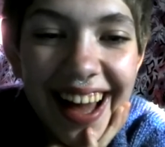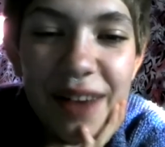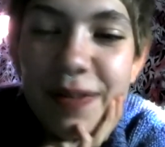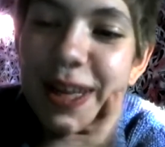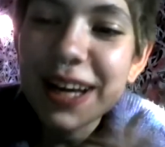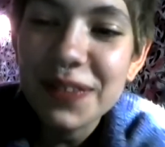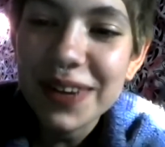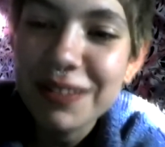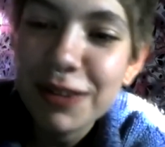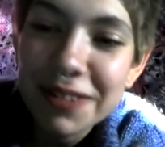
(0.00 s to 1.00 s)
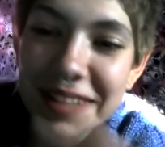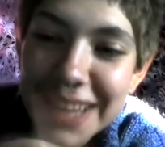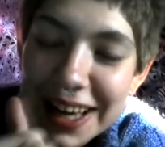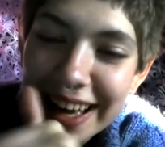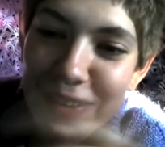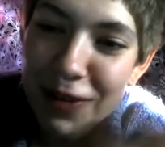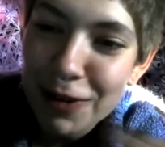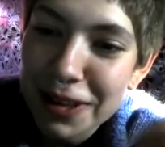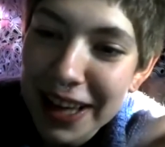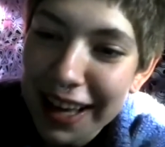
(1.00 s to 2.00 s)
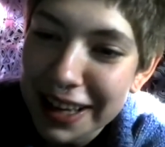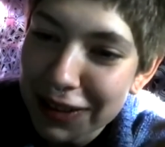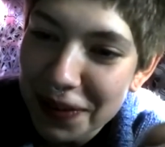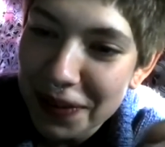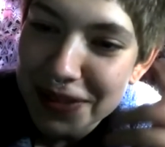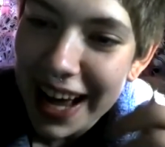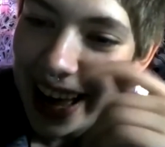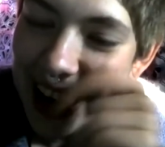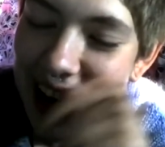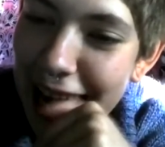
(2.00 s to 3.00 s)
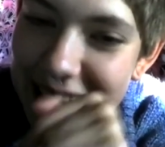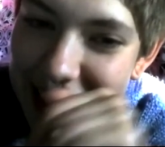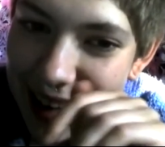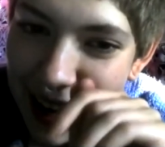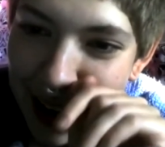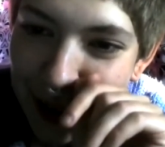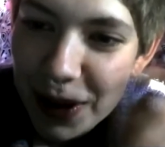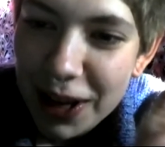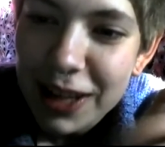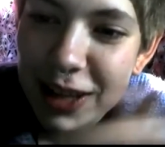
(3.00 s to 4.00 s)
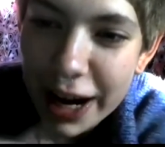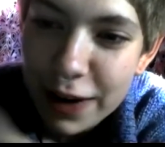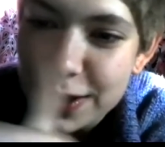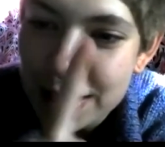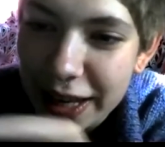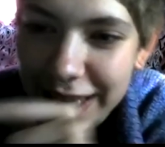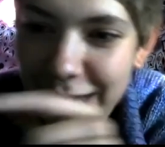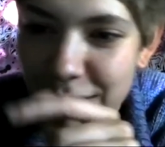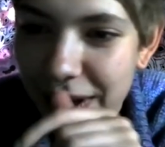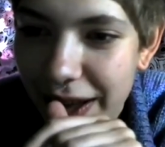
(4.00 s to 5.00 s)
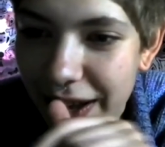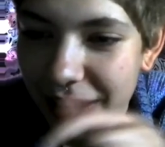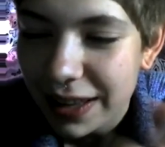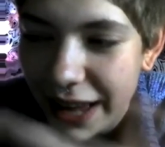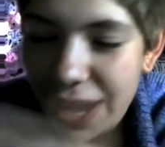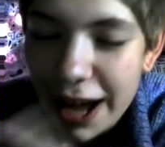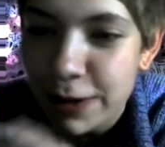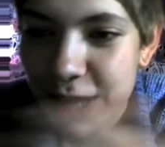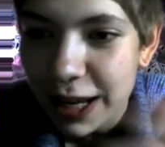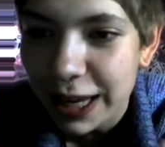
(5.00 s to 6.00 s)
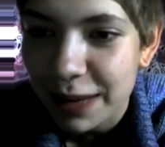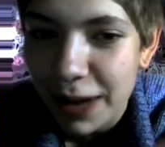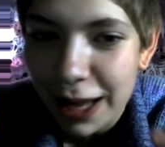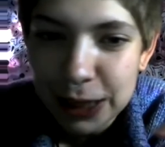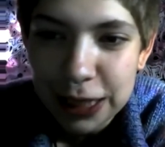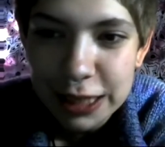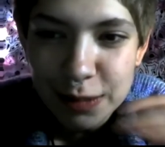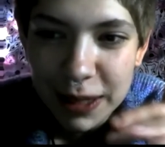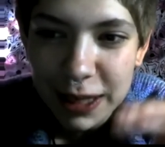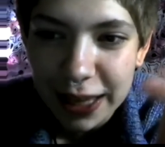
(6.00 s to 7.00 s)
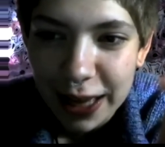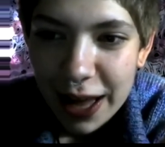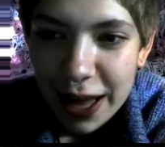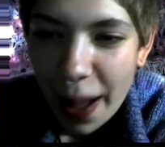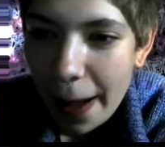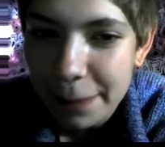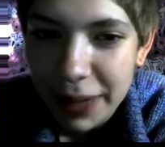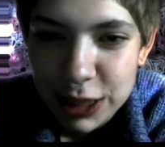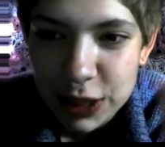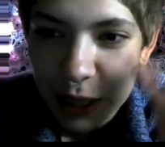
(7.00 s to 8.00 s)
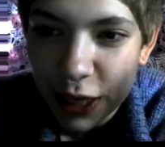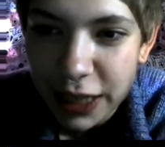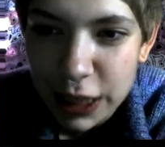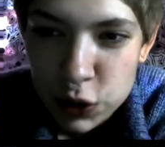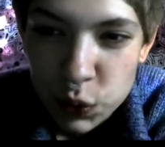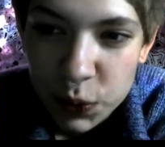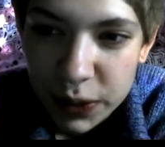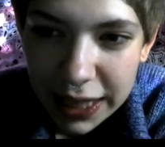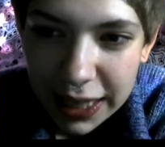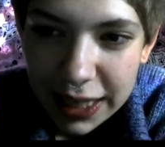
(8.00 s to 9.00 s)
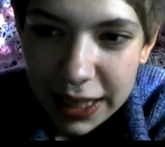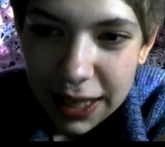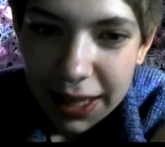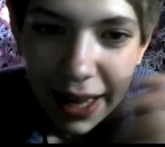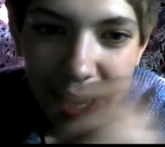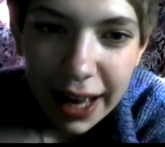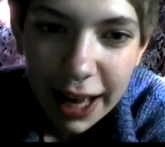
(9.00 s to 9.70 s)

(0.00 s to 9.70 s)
But then when we were in the we were in the group chat, and then um Lara was talking about or Lara was talking about how there needs to be like a planetary guardian toolkit. Yeah.